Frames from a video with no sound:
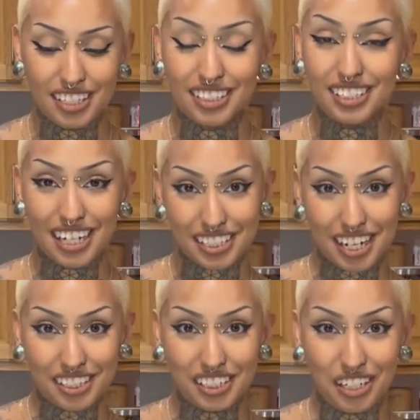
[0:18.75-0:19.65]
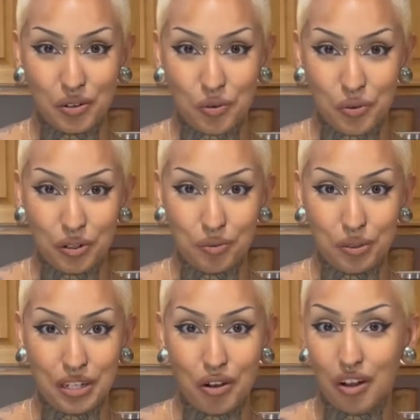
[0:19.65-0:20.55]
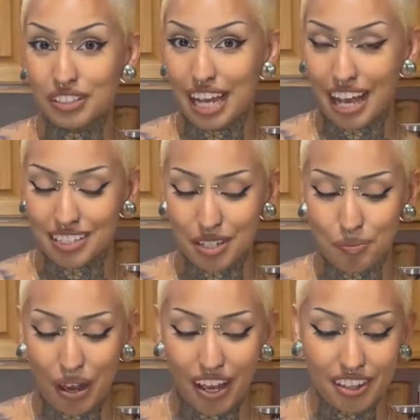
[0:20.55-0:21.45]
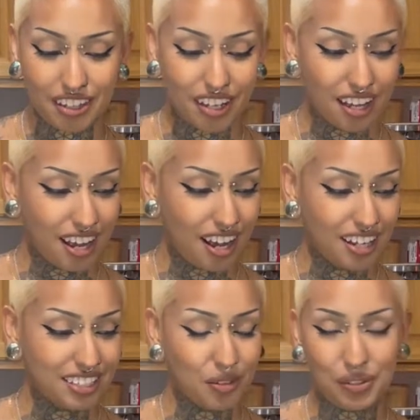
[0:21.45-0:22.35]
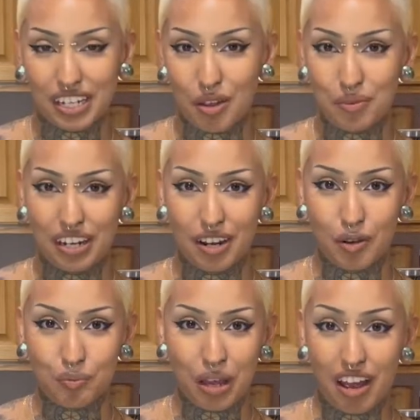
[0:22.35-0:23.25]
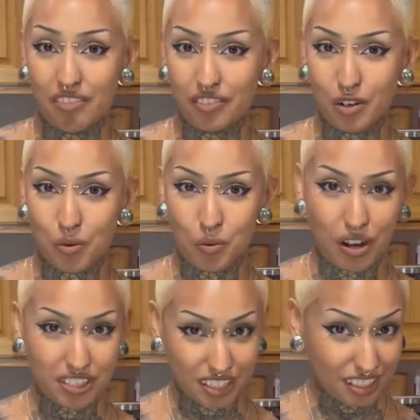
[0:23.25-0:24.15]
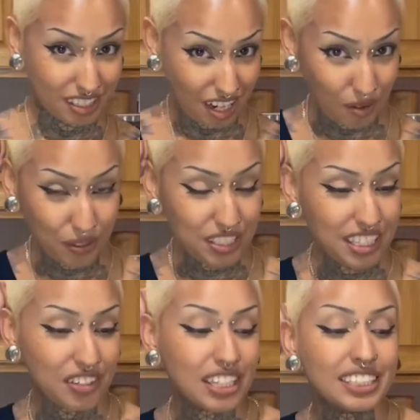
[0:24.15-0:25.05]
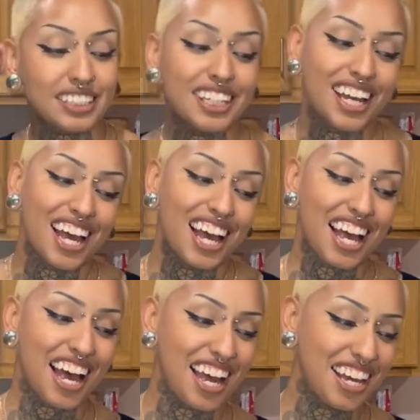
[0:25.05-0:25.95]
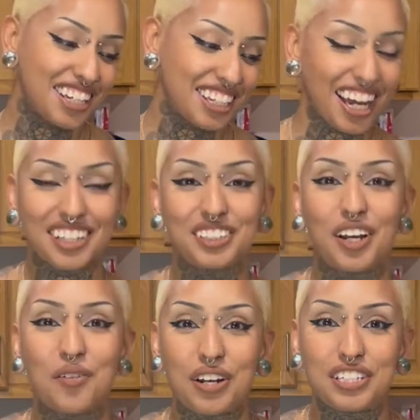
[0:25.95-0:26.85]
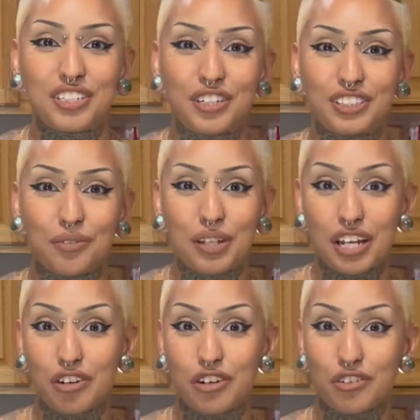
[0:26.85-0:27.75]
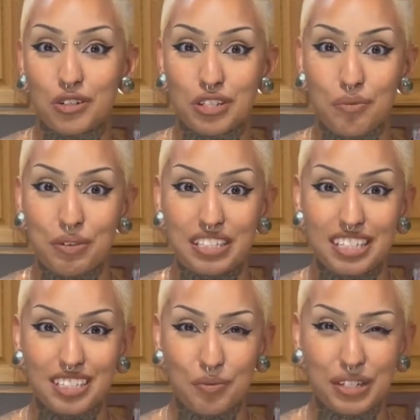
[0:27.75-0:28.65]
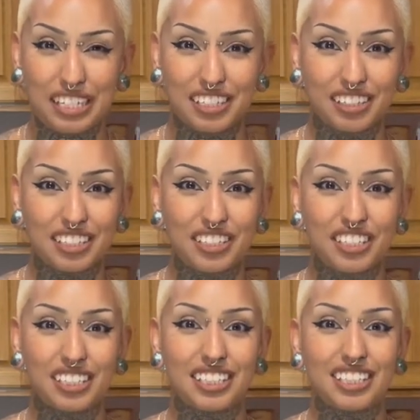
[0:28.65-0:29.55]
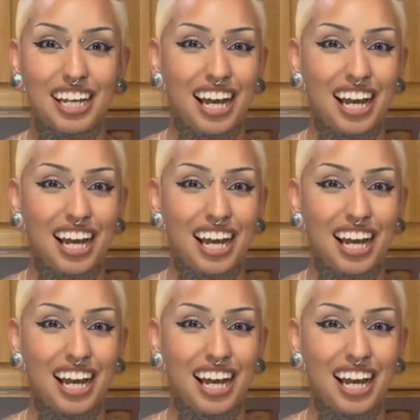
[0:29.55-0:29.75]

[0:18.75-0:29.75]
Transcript: Today's cocktail will be called Acid Bath. It's something I made up after watching the Dahmer series. And yeah, so I wanted to turn something gruesome into something delicious.